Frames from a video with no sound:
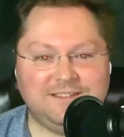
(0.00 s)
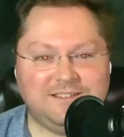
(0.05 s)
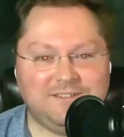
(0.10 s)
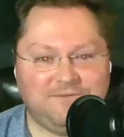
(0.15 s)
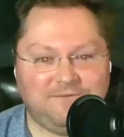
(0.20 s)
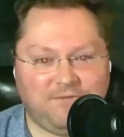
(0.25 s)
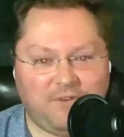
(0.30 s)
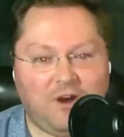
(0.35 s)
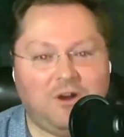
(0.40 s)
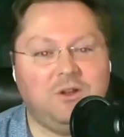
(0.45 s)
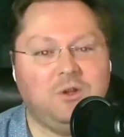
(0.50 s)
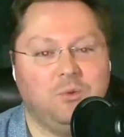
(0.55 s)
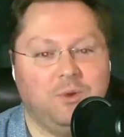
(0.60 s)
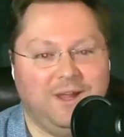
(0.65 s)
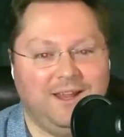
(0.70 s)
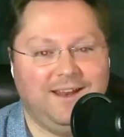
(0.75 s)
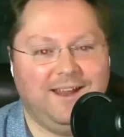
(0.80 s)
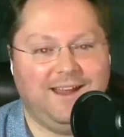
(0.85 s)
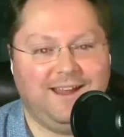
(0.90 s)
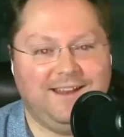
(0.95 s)
follow
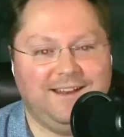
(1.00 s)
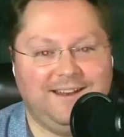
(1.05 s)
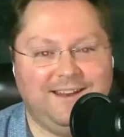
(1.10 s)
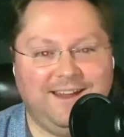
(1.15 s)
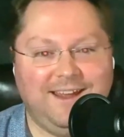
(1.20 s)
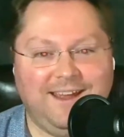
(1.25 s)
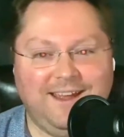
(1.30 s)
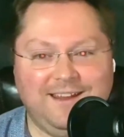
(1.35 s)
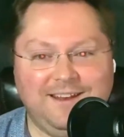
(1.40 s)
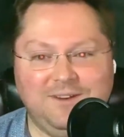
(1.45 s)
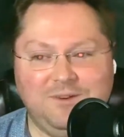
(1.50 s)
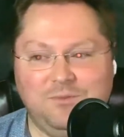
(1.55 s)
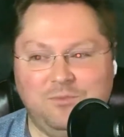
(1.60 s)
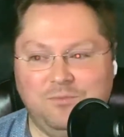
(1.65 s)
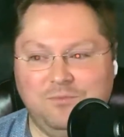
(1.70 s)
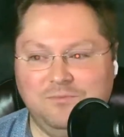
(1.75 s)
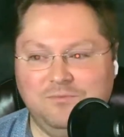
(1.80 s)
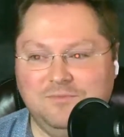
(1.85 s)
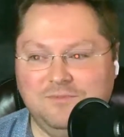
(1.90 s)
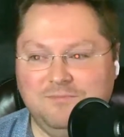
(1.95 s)
it and
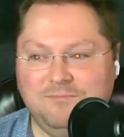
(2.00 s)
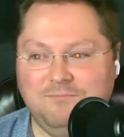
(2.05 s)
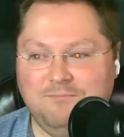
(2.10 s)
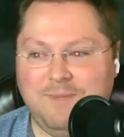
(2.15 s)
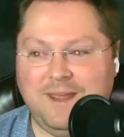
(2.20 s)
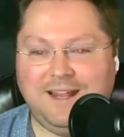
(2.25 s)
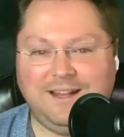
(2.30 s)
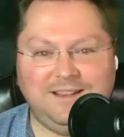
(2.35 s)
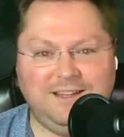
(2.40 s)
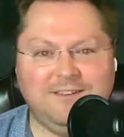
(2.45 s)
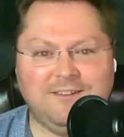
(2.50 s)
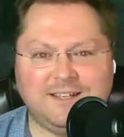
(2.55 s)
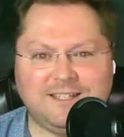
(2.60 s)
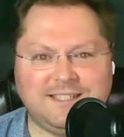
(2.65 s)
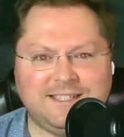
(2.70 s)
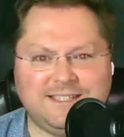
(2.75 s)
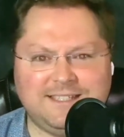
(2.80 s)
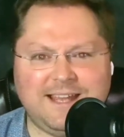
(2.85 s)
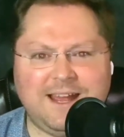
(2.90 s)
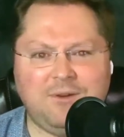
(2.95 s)
make lyrics
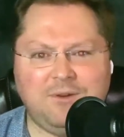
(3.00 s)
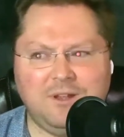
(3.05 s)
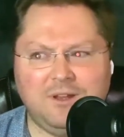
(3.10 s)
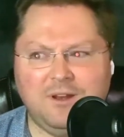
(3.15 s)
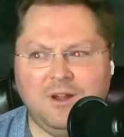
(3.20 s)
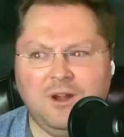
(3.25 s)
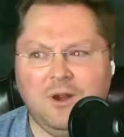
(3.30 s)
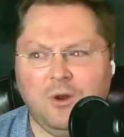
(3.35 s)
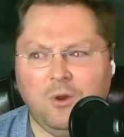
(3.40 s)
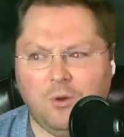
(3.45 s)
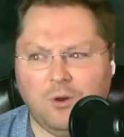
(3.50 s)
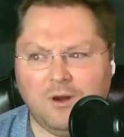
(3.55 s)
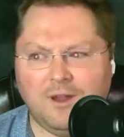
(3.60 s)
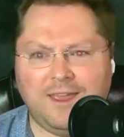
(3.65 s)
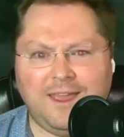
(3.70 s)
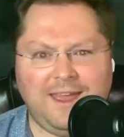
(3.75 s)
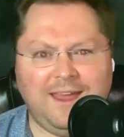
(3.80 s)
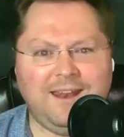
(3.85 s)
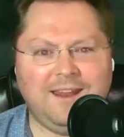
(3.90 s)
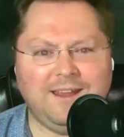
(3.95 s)
that sounded
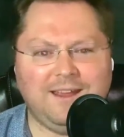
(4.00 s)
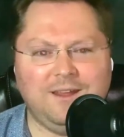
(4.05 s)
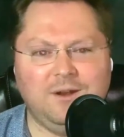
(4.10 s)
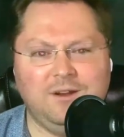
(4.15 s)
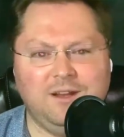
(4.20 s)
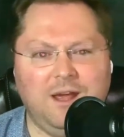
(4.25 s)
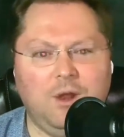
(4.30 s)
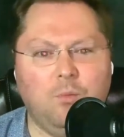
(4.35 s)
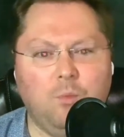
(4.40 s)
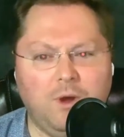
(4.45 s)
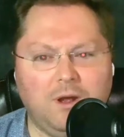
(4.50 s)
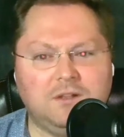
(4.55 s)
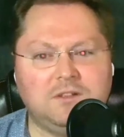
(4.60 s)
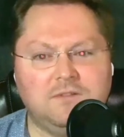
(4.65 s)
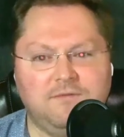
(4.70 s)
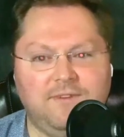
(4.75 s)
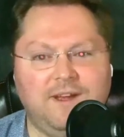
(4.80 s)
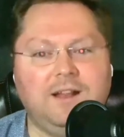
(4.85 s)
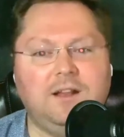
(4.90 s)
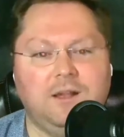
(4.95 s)
organic and well
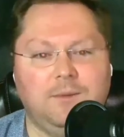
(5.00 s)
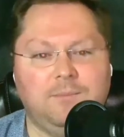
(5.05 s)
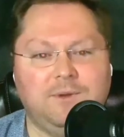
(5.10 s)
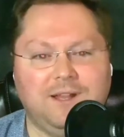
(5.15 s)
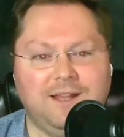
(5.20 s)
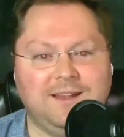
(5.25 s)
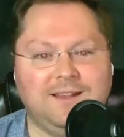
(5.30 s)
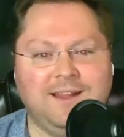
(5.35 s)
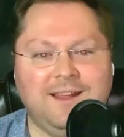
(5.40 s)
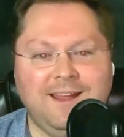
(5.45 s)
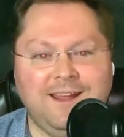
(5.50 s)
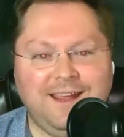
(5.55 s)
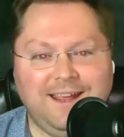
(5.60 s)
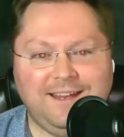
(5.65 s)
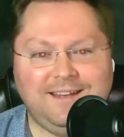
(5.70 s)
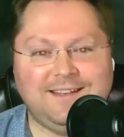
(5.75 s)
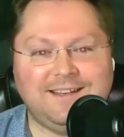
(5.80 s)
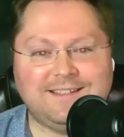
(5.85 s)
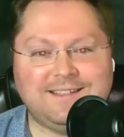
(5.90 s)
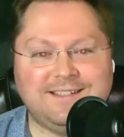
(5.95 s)
developed. Like
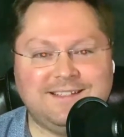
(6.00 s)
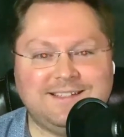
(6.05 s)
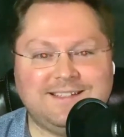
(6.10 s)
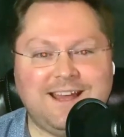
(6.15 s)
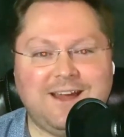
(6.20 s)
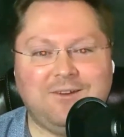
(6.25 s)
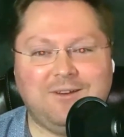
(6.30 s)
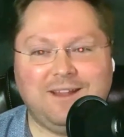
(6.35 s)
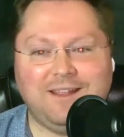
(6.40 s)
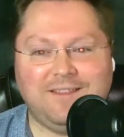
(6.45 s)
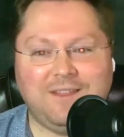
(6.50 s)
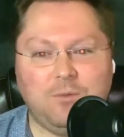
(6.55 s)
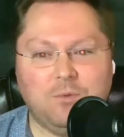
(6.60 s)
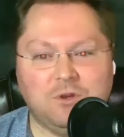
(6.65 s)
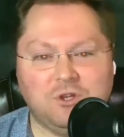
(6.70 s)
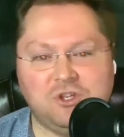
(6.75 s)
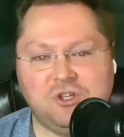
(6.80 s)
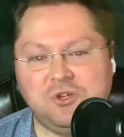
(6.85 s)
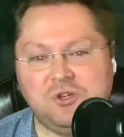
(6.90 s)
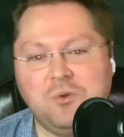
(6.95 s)
it doesn't sound like they
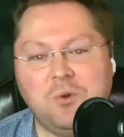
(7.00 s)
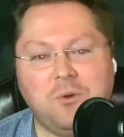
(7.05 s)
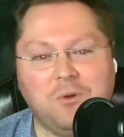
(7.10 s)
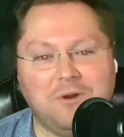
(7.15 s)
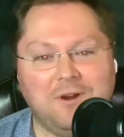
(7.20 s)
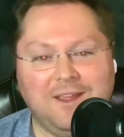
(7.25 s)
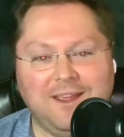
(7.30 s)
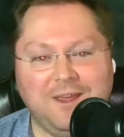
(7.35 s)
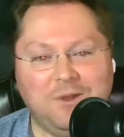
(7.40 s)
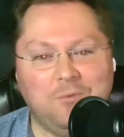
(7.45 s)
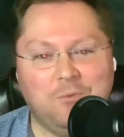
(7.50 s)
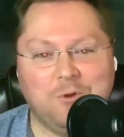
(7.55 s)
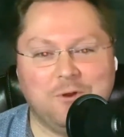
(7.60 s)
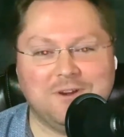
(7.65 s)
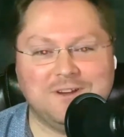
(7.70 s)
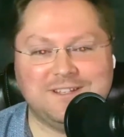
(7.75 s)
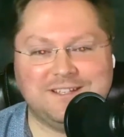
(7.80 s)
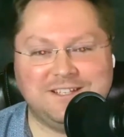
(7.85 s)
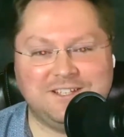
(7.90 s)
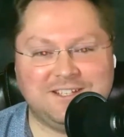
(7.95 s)
were shoehorning in
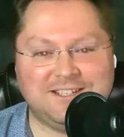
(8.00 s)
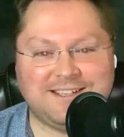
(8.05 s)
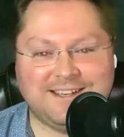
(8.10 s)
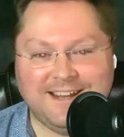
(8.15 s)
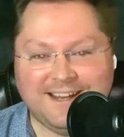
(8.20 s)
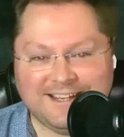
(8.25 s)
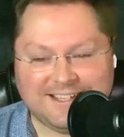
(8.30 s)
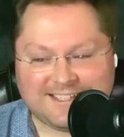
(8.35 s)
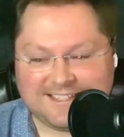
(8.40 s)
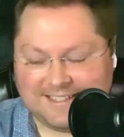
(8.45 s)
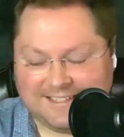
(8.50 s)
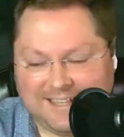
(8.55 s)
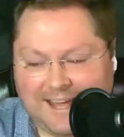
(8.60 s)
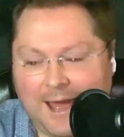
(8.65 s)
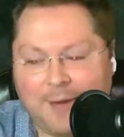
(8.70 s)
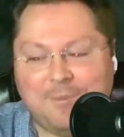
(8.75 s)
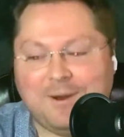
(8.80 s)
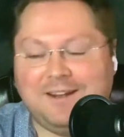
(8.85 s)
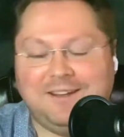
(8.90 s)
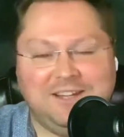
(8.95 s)
words that just
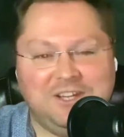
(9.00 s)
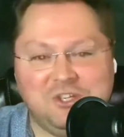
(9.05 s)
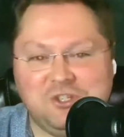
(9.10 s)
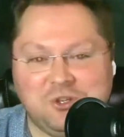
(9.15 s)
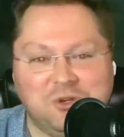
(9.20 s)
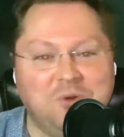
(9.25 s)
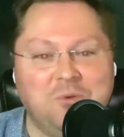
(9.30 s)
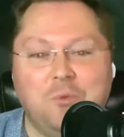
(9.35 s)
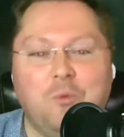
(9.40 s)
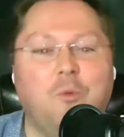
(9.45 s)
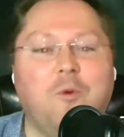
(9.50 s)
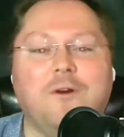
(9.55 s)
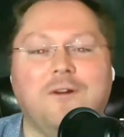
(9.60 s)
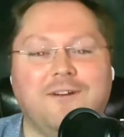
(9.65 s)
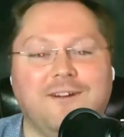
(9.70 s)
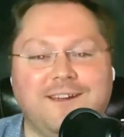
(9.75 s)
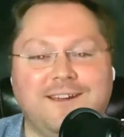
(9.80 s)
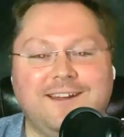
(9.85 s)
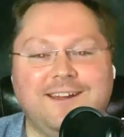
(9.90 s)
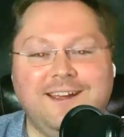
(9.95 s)
syllabically shouldn't
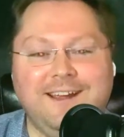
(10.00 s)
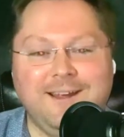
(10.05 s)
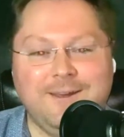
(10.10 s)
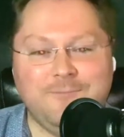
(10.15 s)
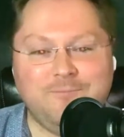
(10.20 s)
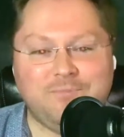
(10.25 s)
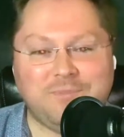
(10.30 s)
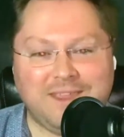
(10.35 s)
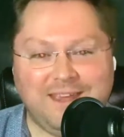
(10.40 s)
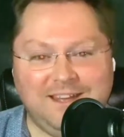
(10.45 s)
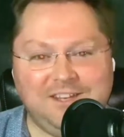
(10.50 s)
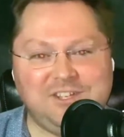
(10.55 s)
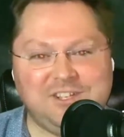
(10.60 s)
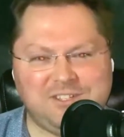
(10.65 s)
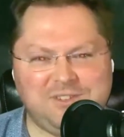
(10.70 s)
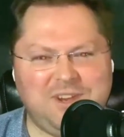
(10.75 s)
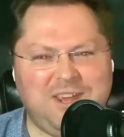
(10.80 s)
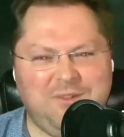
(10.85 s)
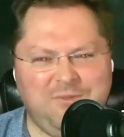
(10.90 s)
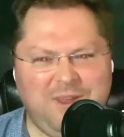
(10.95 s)
work.
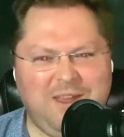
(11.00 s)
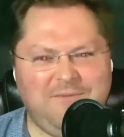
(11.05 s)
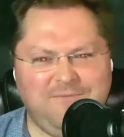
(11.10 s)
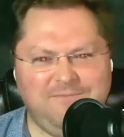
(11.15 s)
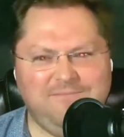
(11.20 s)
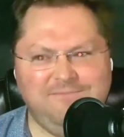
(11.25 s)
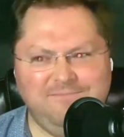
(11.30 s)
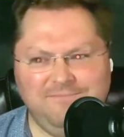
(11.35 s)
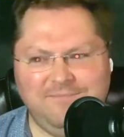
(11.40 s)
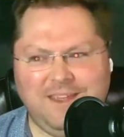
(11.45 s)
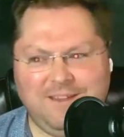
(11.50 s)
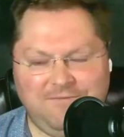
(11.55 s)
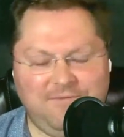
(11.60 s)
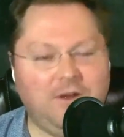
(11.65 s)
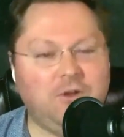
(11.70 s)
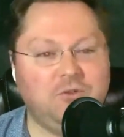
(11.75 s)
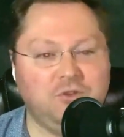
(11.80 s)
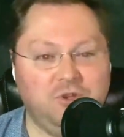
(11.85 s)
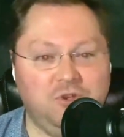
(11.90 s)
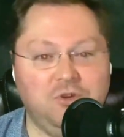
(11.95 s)
It
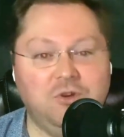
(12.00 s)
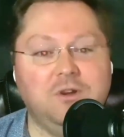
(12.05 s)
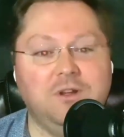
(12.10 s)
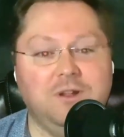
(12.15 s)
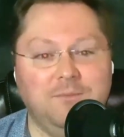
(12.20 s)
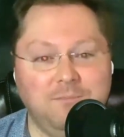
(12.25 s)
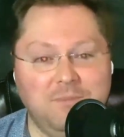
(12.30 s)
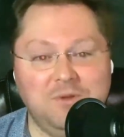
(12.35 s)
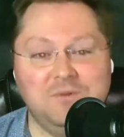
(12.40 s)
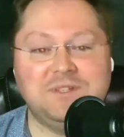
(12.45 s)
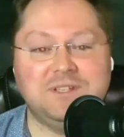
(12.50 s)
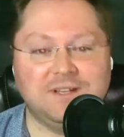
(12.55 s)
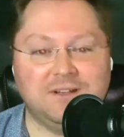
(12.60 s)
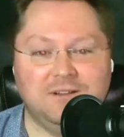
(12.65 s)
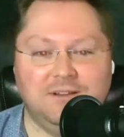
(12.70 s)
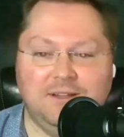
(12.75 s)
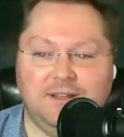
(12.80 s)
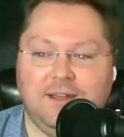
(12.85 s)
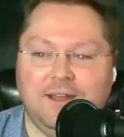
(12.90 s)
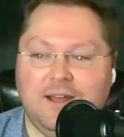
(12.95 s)
felt good
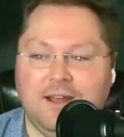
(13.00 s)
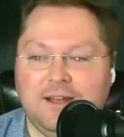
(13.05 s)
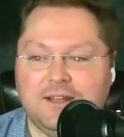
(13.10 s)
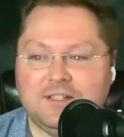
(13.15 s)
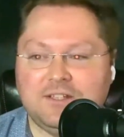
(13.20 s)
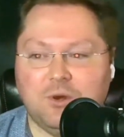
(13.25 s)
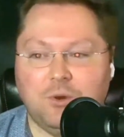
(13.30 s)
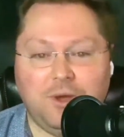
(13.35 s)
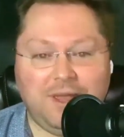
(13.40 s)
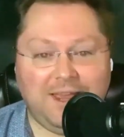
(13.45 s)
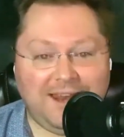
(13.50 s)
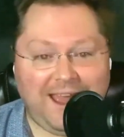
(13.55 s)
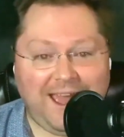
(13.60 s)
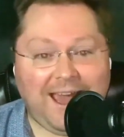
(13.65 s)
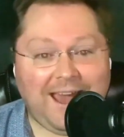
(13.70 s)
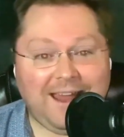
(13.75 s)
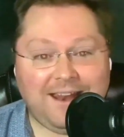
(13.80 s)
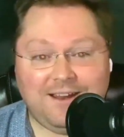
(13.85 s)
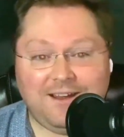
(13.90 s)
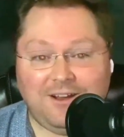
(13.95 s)
musically. So it
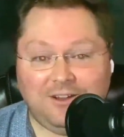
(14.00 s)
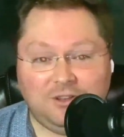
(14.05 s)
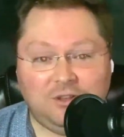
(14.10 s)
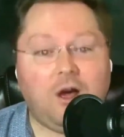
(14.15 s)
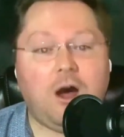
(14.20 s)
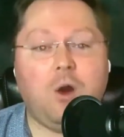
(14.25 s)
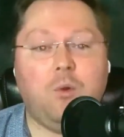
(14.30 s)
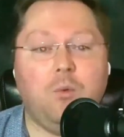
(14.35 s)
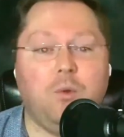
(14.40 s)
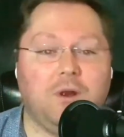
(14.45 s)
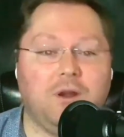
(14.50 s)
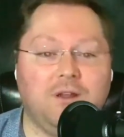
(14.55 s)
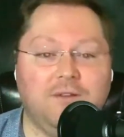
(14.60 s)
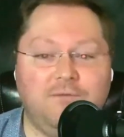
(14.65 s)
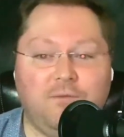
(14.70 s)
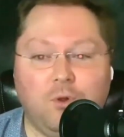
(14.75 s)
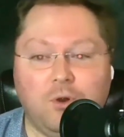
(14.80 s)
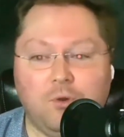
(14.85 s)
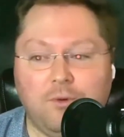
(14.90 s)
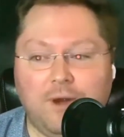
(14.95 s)
had a lot working
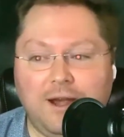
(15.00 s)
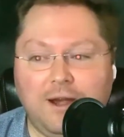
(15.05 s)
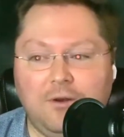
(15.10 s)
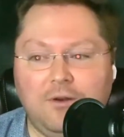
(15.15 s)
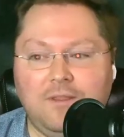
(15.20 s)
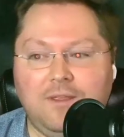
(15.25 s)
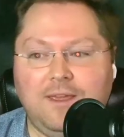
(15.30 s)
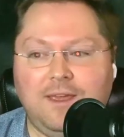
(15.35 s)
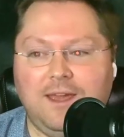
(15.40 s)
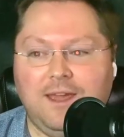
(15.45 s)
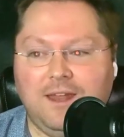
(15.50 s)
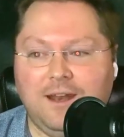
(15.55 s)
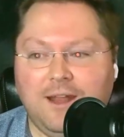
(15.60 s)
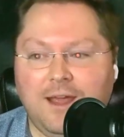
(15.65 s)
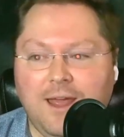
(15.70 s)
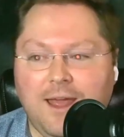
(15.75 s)
for it right out of the gate.